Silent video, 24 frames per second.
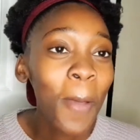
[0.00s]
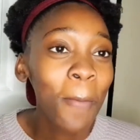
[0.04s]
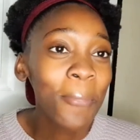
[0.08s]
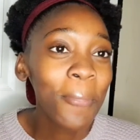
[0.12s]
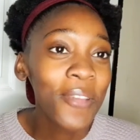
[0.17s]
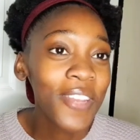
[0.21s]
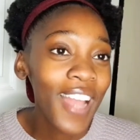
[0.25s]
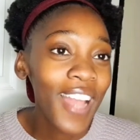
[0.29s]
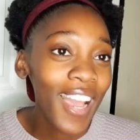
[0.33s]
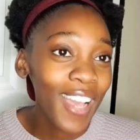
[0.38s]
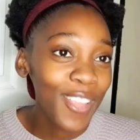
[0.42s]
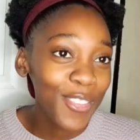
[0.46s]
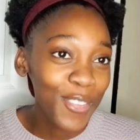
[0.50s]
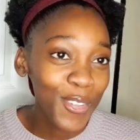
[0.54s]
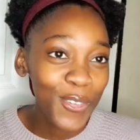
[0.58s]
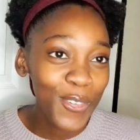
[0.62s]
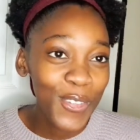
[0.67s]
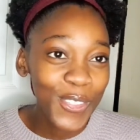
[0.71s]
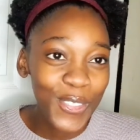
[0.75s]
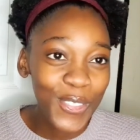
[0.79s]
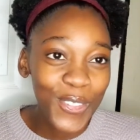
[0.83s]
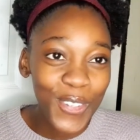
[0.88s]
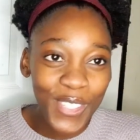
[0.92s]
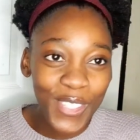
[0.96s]
I thought
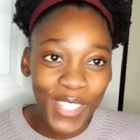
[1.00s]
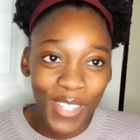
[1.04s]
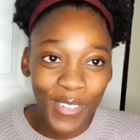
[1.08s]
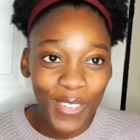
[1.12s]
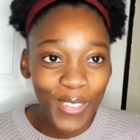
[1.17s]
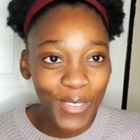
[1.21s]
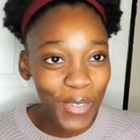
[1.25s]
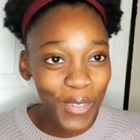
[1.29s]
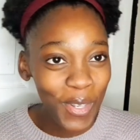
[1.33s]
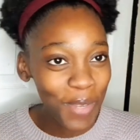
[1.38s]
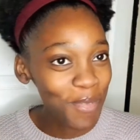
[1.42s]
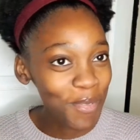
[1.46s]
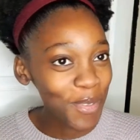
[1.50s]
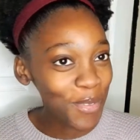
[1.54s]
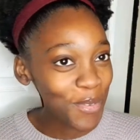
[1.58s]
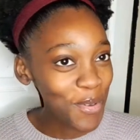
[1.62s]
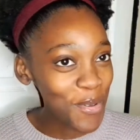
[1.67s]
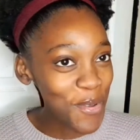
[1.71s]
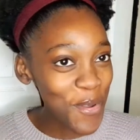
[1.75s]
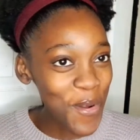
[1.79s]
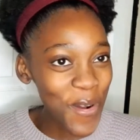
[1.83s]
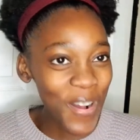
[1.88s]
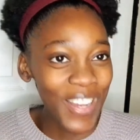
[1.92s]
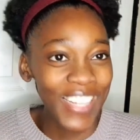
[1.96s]
we took down was gonna be
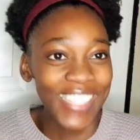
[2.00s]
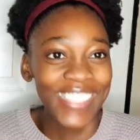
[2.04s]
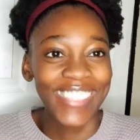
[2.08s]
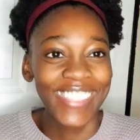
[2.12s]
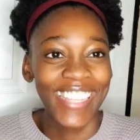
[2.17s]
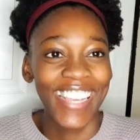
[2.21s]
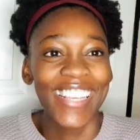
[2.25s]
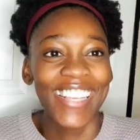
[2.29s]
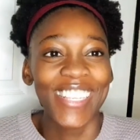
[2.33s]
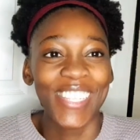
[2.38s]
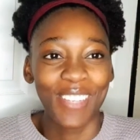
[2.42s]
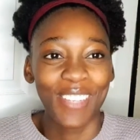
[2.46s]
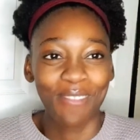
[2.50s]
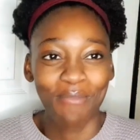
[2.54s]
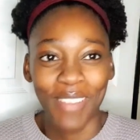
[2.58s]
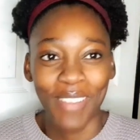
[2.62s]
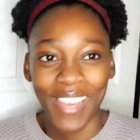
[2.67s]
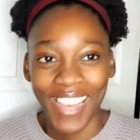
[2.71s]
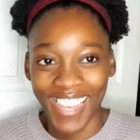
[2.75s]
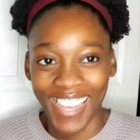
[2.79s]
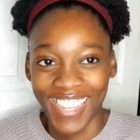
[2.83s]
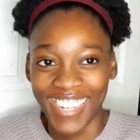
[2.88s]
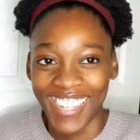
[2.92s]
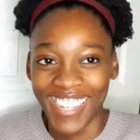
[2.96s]
21 days
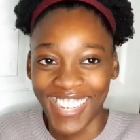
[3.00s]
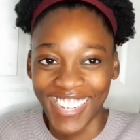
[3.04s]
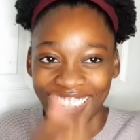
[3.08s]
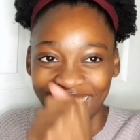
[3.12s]
back.